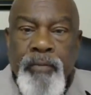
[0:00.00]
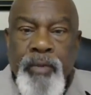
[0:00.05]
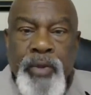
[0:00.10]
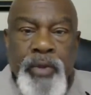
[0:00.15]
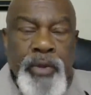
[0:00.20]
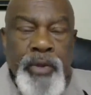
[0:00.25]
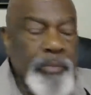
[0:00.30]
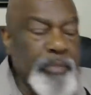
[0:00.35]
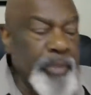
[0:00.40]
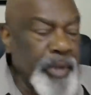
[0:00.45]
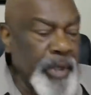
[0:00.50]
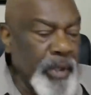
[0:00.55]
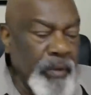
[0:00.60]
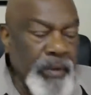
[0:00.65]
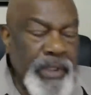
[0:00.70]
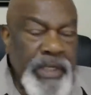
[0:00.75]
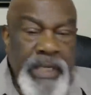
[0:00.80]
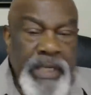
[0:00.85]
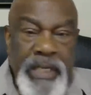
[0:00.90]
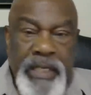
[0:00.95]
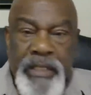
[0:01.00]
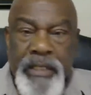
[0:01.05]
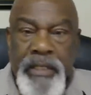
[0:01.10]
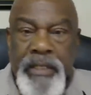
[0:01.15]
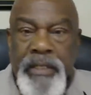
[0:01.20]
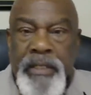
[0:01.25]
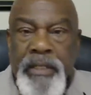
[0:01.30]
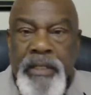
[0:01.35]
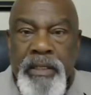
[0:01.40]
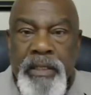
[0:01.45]
You're building it.
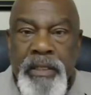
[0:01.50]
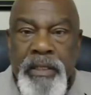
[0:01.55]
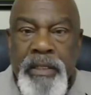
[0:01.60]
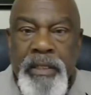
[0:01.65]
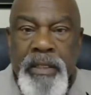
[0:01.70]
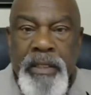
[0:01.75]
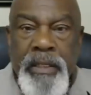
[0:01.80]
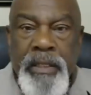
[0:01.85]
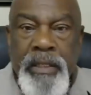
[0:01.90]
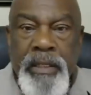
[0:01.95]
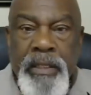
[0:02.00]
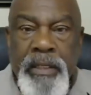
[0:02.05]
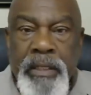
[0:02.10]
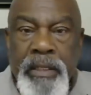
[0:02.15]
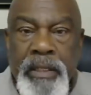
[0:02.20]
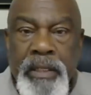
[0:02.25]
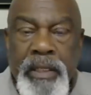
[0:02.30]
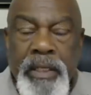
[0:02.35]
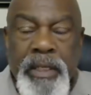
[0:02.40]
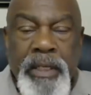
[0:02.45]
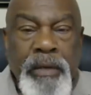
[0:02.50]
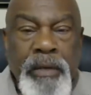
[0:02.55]
And